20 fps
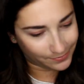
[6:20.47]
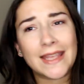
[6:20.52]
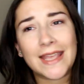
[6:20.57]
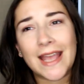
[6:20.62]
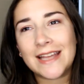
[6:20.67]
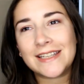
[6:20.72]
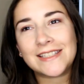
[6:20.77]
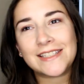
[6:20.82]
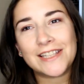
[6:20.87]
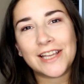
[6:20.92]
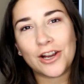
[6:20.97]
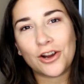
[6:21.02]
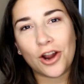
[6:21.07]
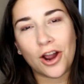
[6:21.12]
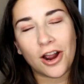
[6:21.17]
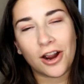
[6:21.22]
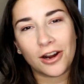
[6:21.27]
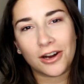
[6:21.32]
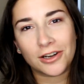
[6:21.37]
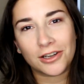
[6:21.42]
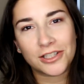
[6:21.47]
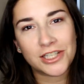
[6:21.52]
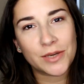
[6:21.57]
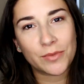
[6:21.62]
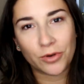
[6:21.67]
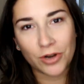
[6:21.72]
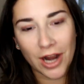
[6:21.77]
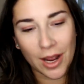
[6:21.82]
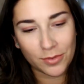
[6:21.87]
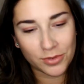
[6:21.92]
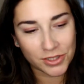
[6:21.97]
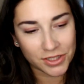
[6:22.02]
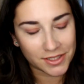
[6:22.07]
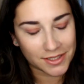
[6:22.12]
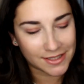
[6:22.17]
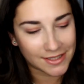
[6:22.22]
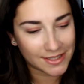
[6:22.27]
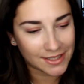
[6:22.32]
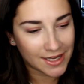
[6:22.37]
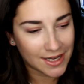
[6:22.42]
Yes, there are cheaper
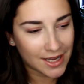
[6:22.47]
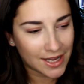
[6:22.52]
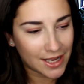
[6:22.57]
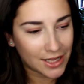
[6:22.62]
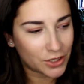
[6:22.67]
options.